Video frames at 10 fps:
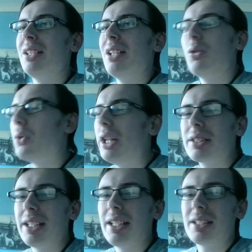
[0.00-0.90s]
Where is
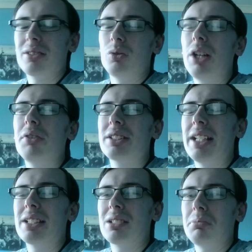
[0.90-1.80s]

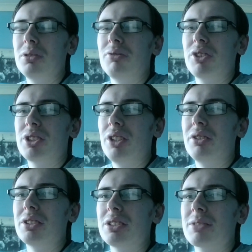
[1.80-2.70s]
their support for
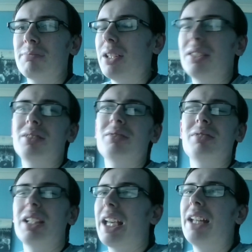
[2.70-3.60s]
students? But
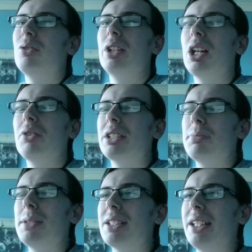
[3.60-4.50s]
again, we're nowhere to
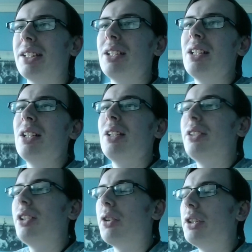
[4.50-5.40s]
be seen.
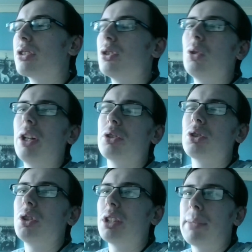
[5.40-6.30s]
It's all well
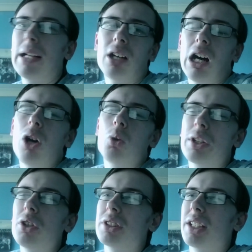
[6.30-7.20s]
talking about, we
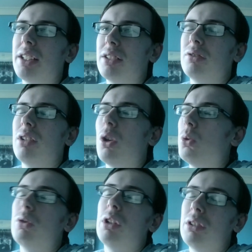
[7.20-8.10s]
got to get
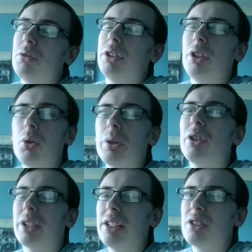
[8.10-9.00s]
we
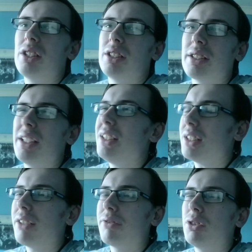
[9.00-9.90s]
got to get GCSEs
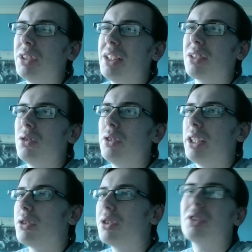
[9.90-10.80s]
done for all these school
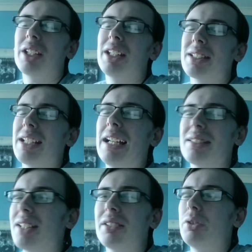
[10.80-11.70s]
kids. We've got to get the SATs
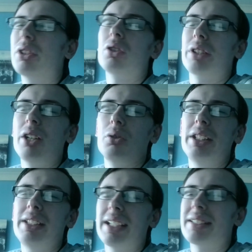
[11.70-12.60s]
done. We've got to get all
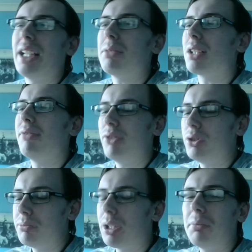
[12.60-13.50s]
these exams done for
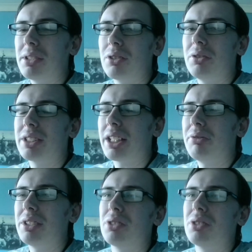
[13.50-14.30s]
all primary school and secondary school